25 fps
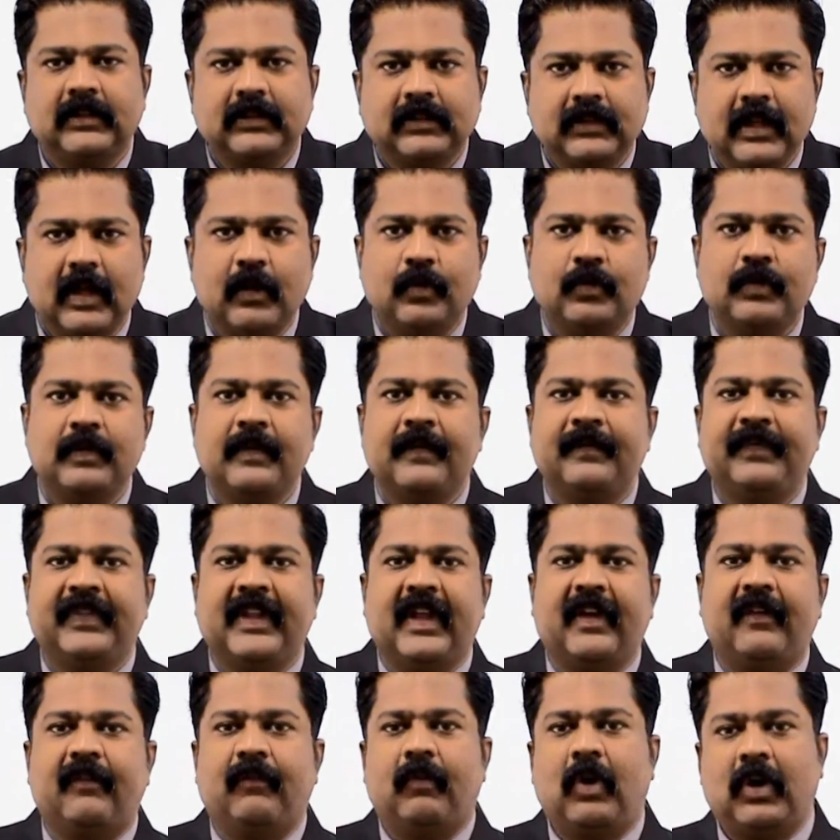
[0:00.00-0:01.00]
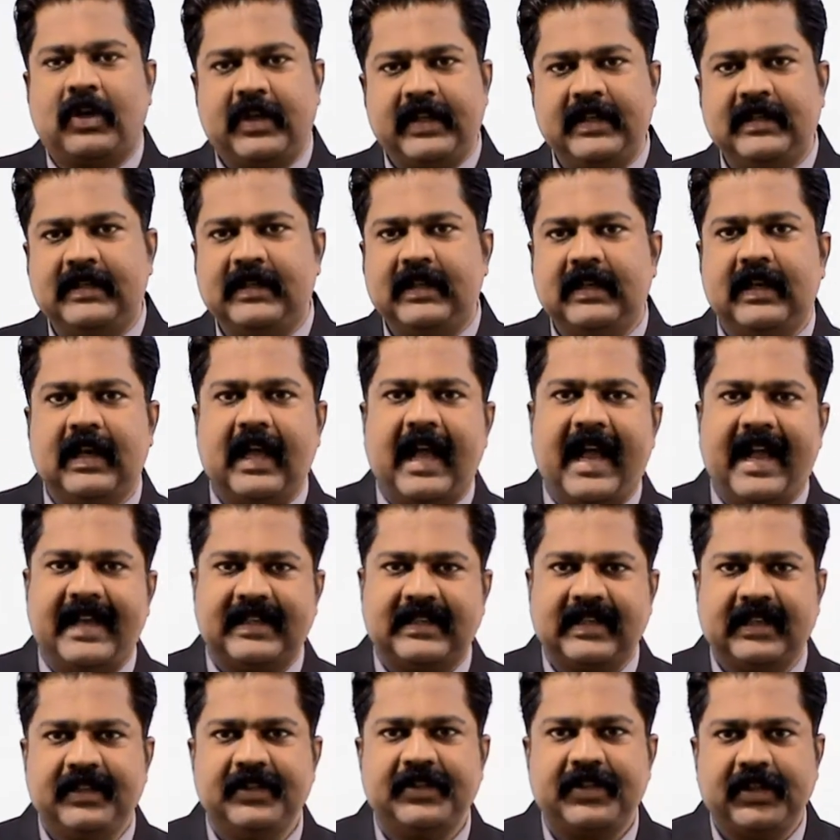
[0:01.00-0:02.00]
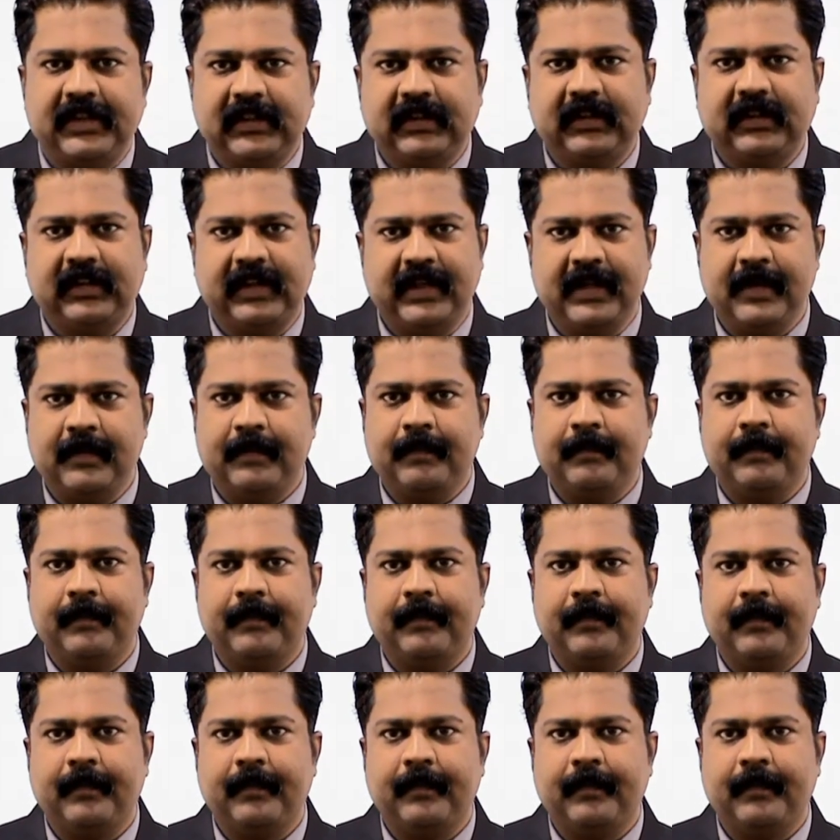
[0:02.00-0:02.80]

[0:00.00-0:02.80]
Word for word: Now, what is the essential thing?